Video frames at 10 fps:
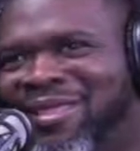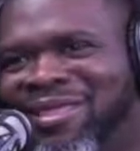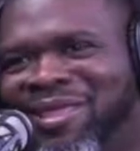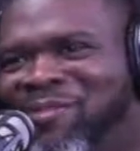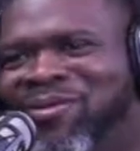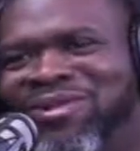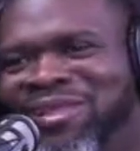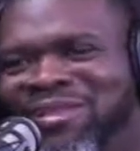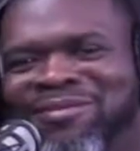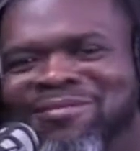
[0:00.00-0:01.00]
we'll
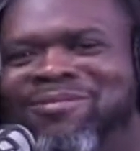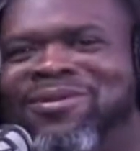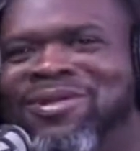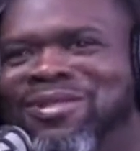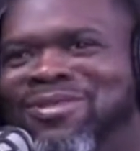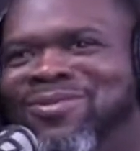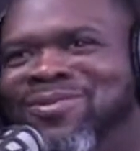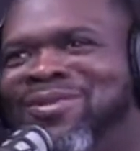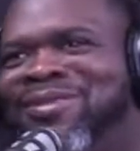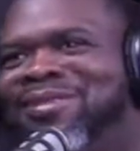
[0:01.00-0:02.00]
get to
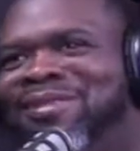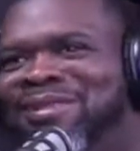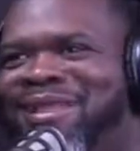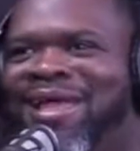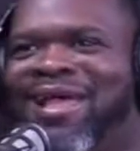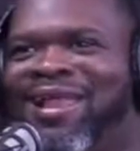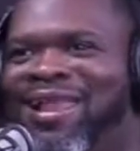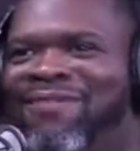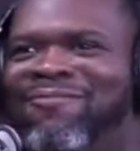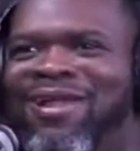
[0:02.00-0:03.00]
it. I
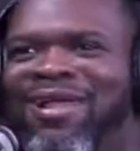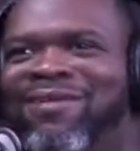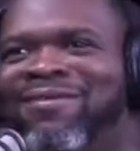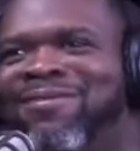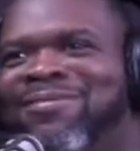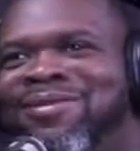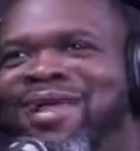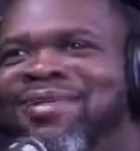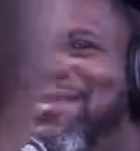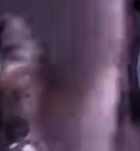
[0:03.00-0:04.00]
like when I have company, I
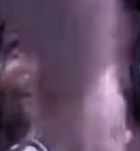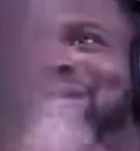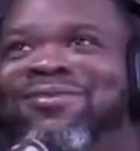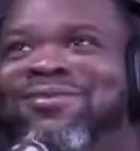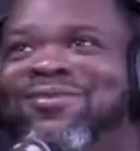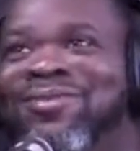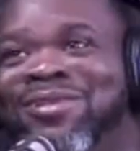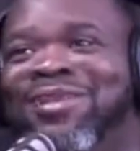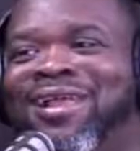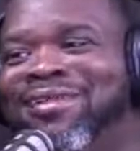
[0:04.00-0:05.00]
can talk about shoes. He
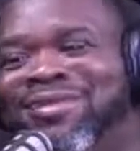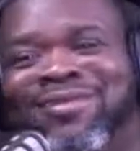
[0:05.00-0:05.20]
can actually get